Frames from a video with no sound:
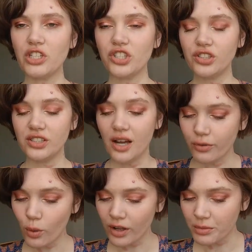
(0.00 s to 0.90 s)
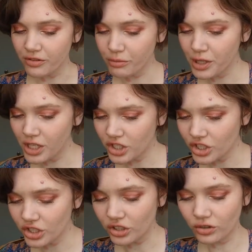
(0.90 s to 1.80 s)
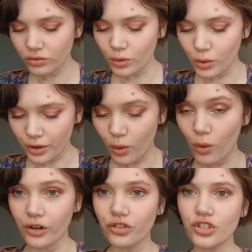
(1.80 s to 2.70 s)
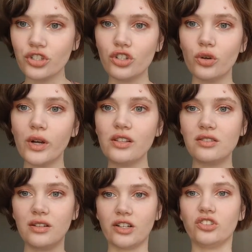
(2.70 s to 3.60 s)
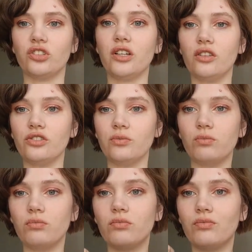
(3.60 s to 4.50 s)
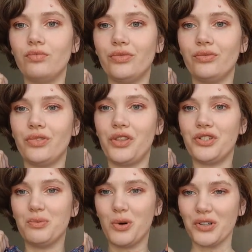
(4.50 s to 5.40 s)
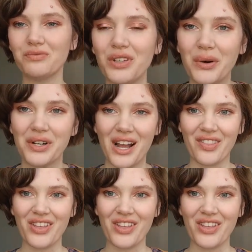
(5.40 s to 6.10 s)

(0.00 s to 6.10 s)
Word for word: my shirt does have quite a bit of peach or orange to it, and actually there's there's more lower